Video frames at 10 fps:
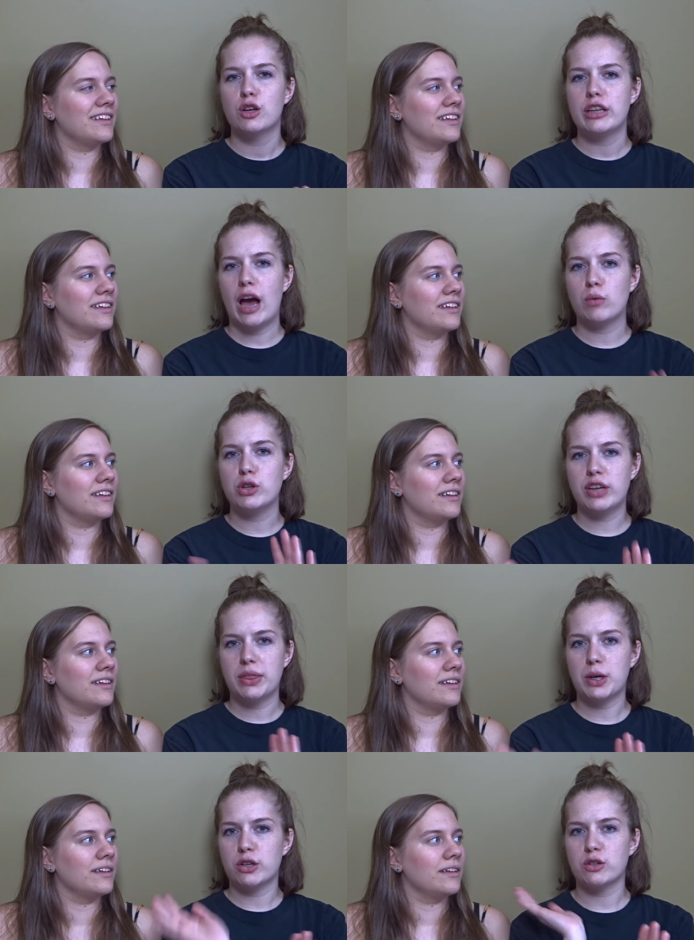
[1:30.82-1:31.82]
Speaker 1: yeah, when you get
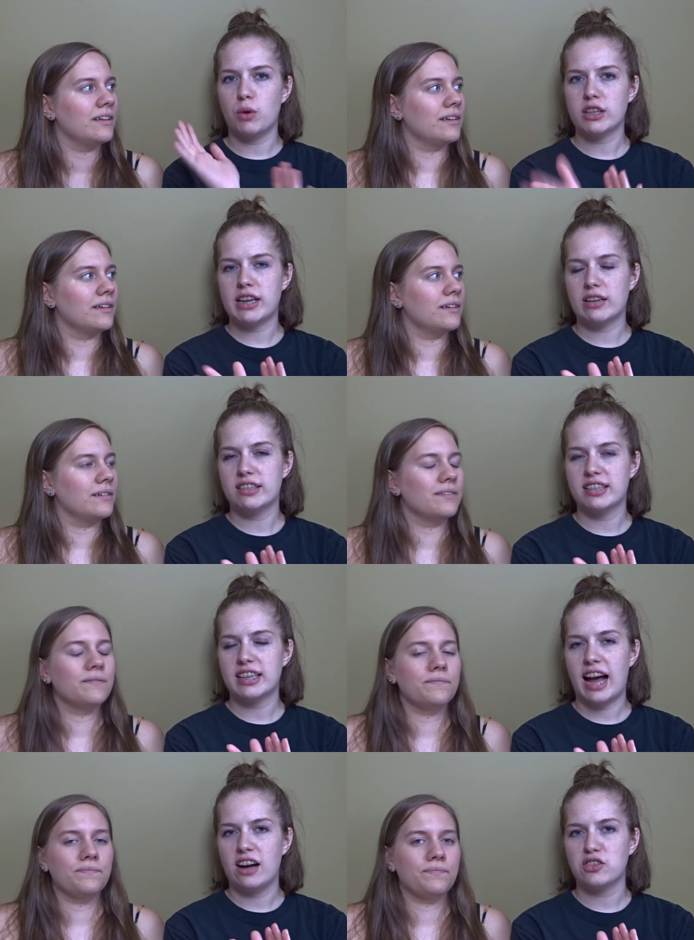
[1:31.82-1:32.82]
there, you're gonna walk down and see the
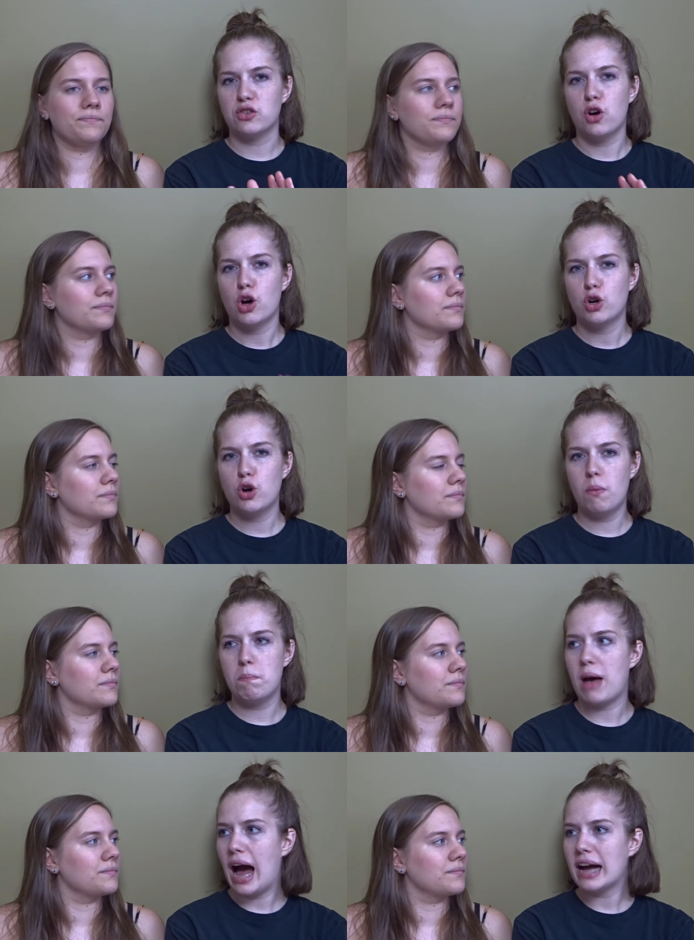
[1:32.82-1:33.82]
castle. Go
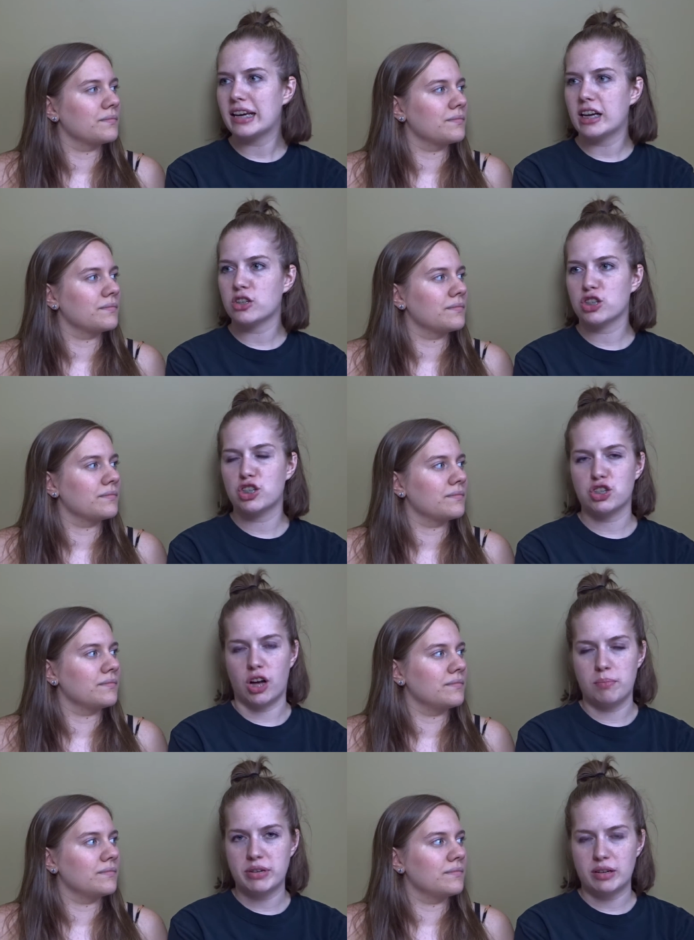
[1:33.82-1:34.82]
back and actually
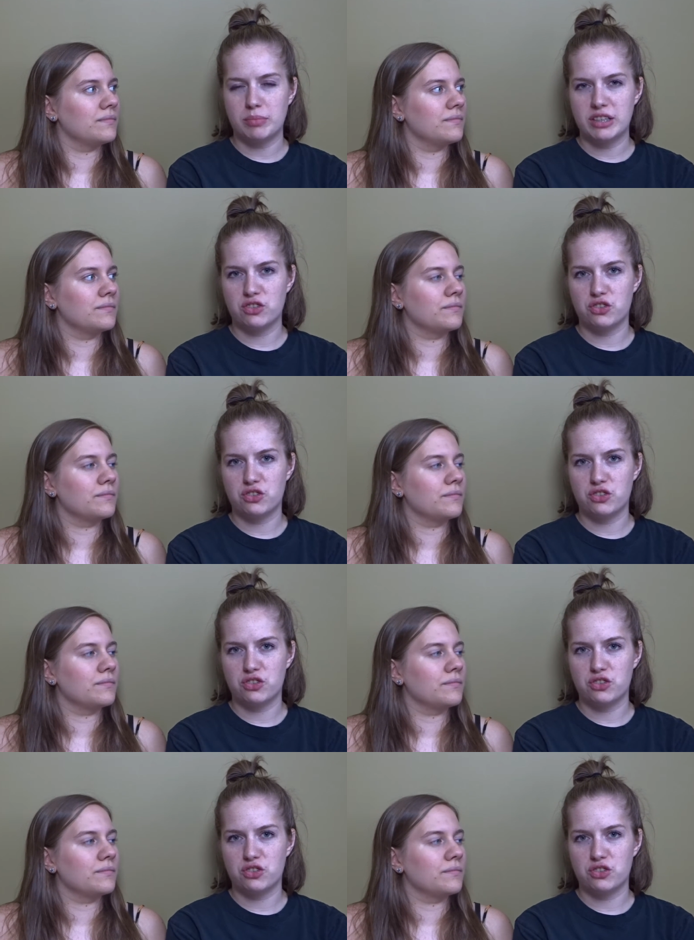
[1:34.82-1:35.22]
shop down Main